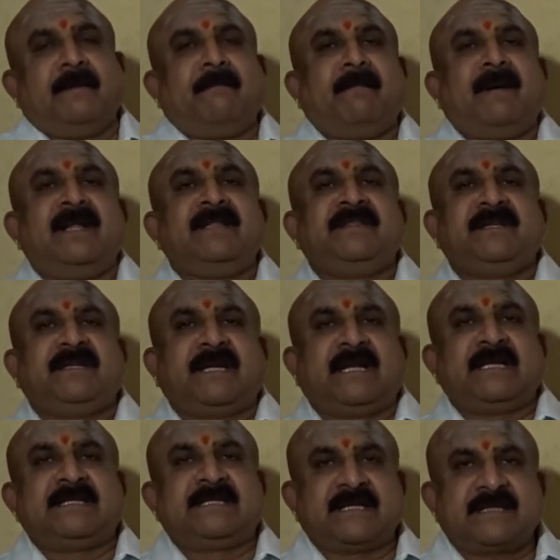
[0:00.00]
Month
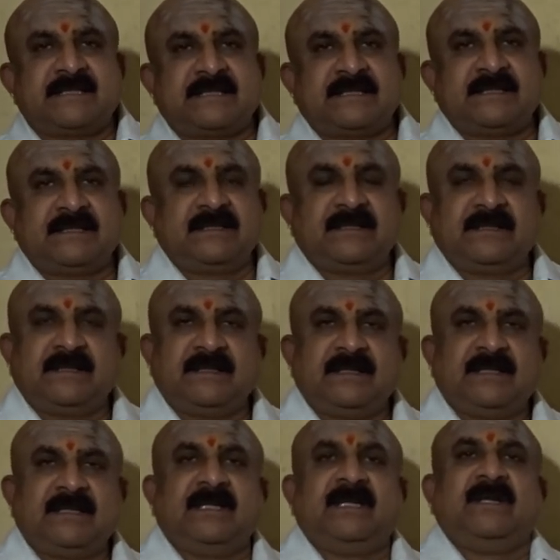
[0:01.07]
tells us
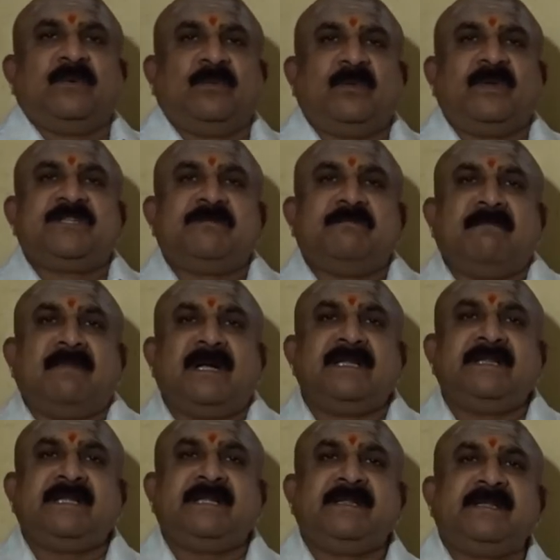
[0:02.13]
which
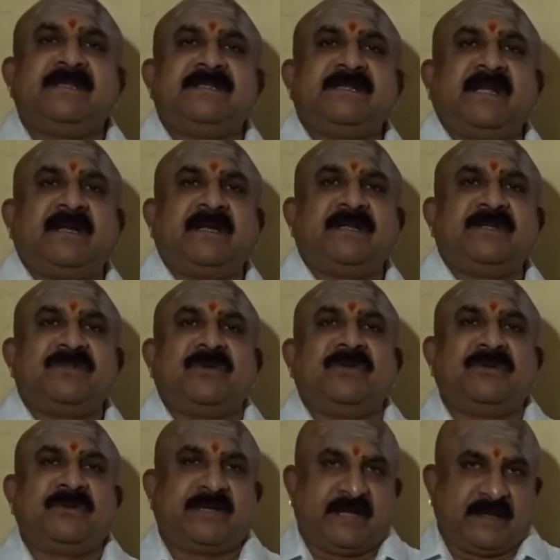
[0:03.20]
month in this year he is going
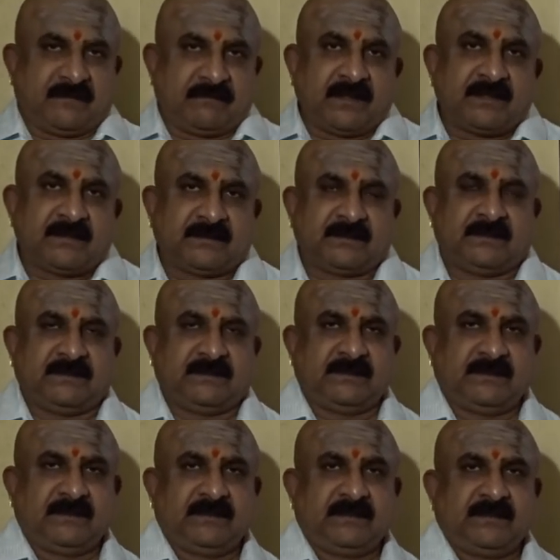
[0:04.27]
to take birth.
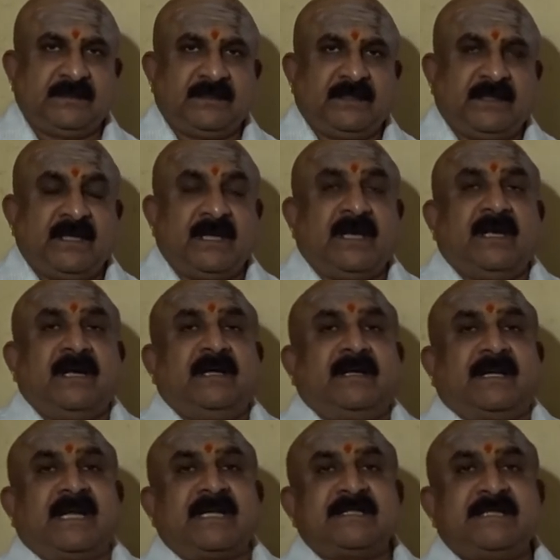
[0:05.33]

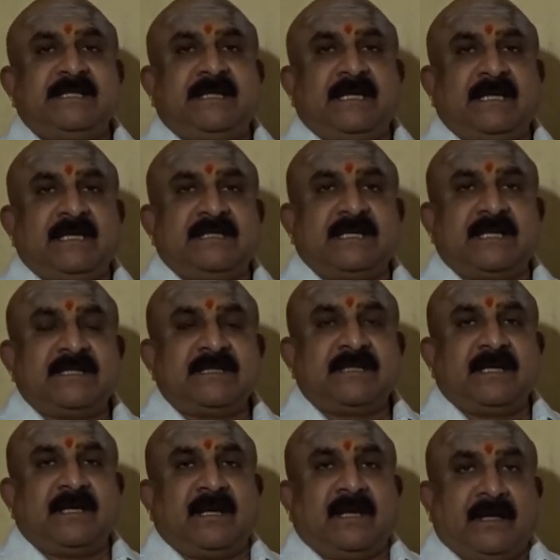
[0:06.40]
Rasi tells
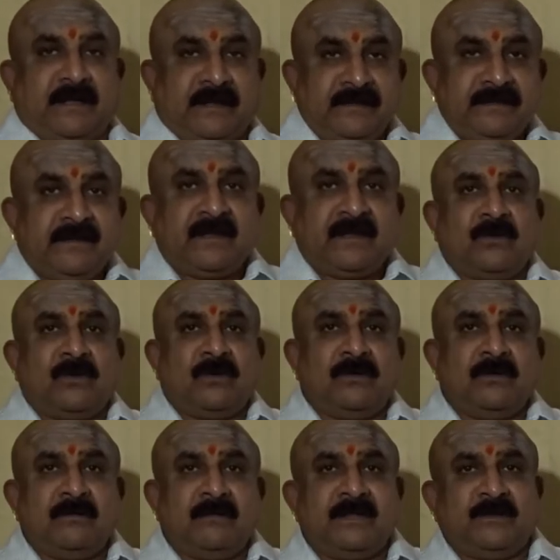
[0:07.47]
us in
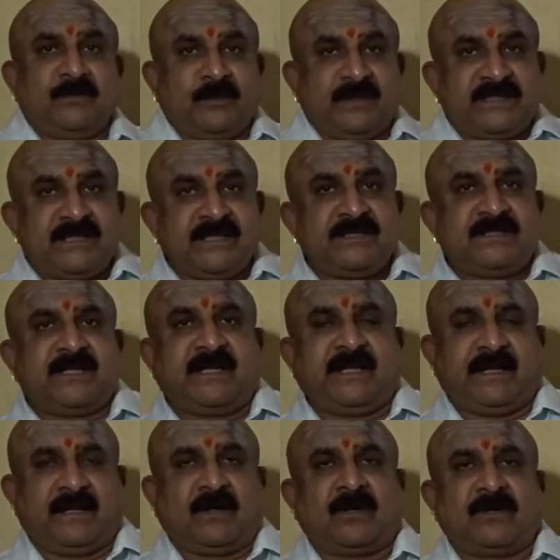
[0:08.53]
whole month which is the
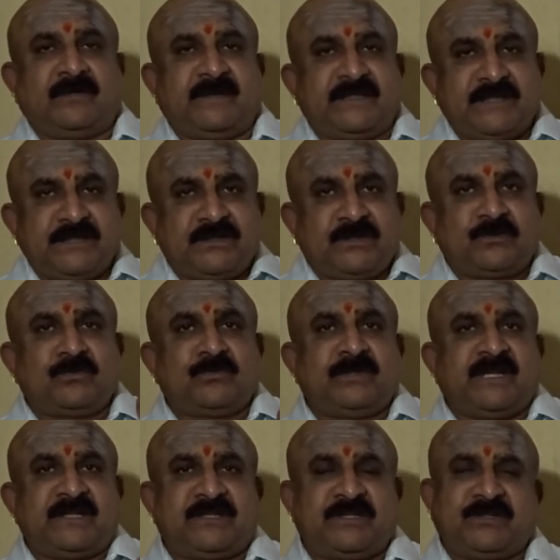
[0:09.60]
day or which is the 2
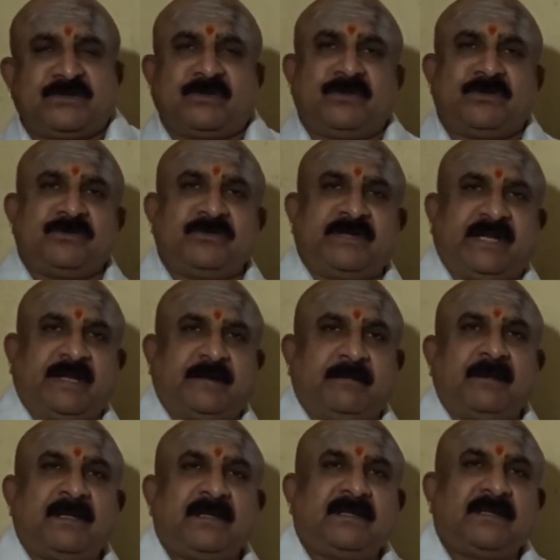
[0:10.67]
days he is going to take
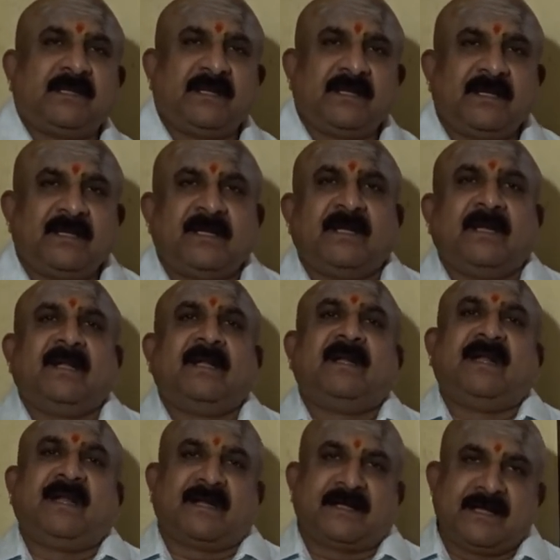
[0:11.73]
birth.
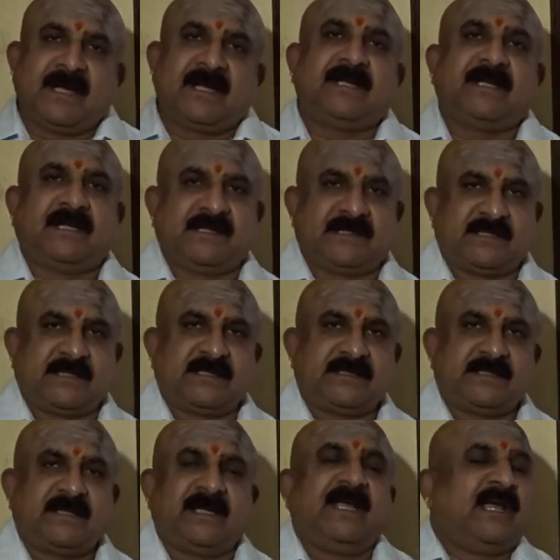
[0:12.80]
Lagna tells
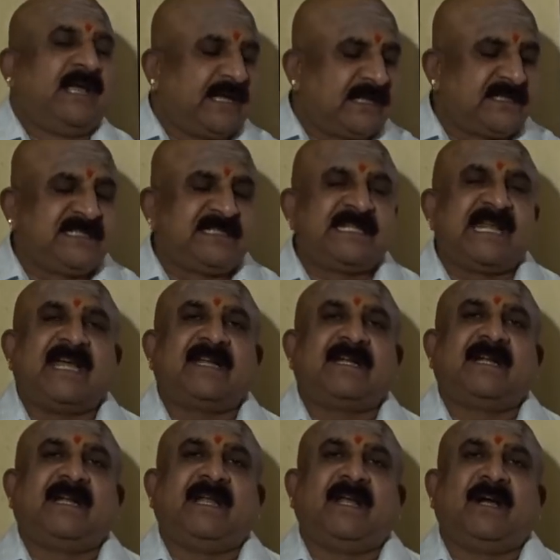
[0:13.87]
us
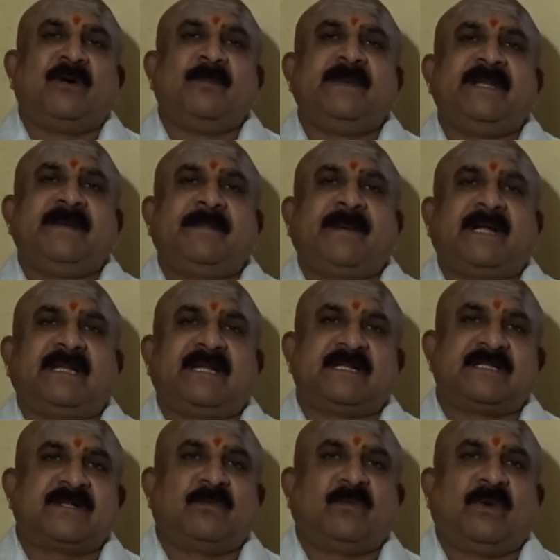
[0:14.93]
exactly how many
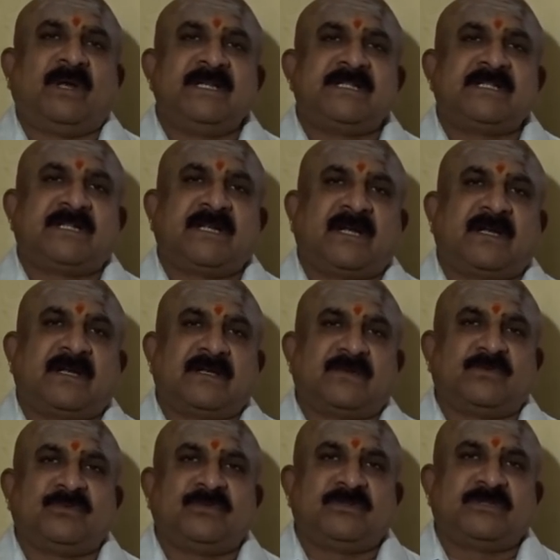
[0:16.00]
padas or one star or
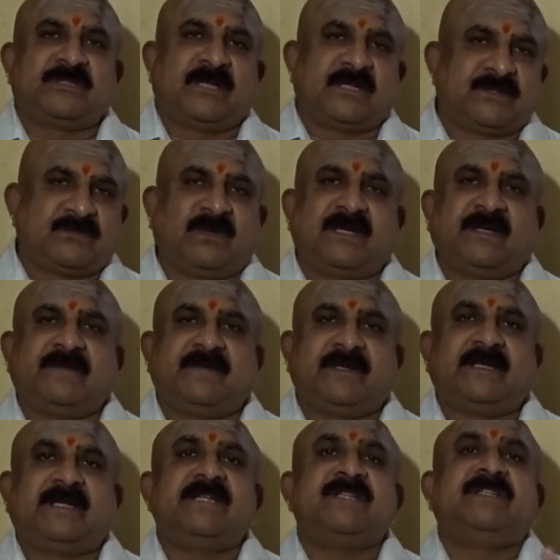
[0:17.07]
two stars, whatever
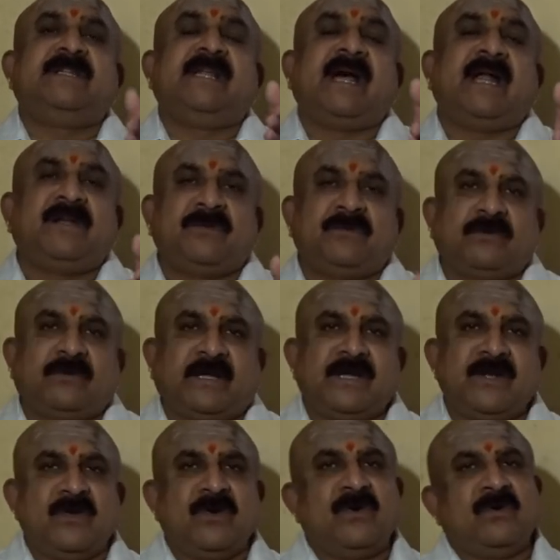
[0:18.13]
it is, that you
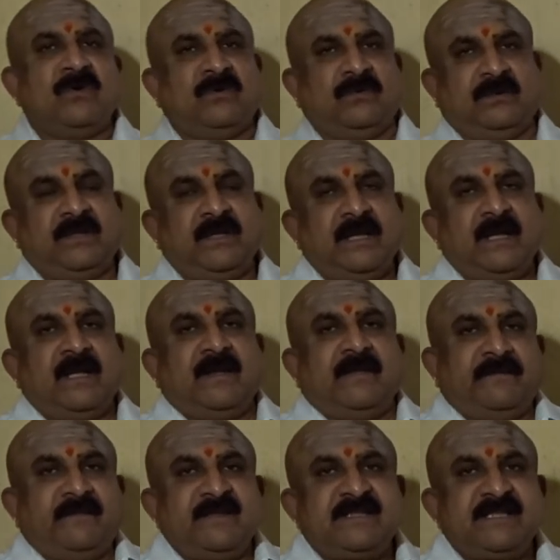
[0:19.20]
can know.
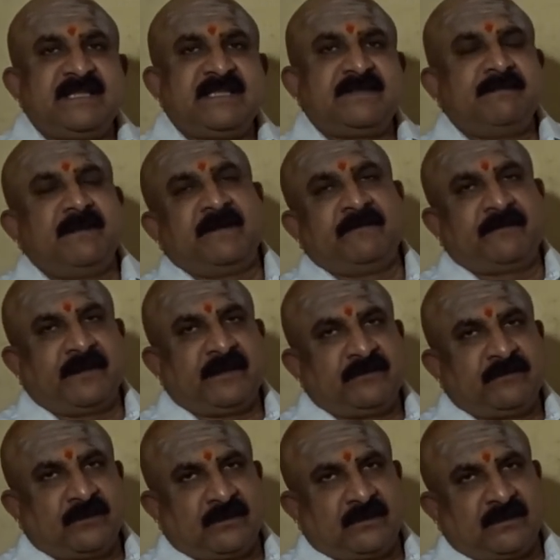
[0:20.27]
This is my fight
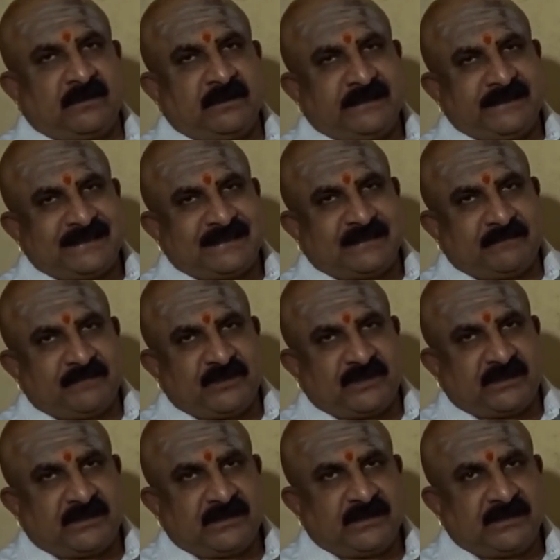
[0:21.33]
for this
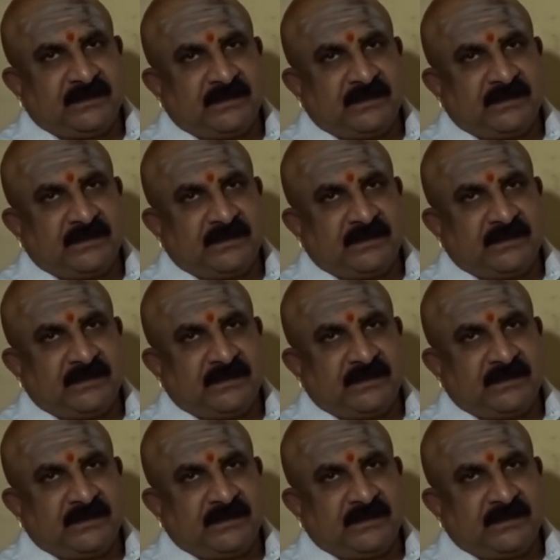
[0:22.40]
subject.